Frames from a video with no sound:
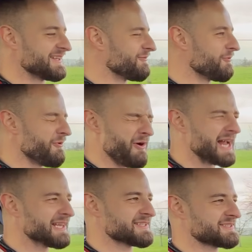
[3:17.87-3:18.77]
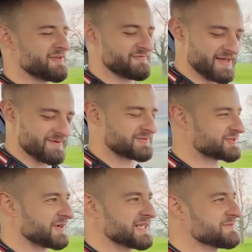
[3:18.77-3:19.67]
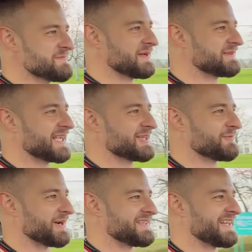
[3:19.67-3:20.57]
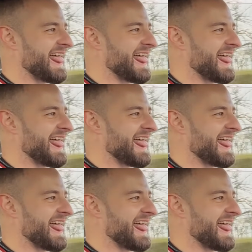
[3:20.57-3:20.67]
wildest of them. Trust me on that one.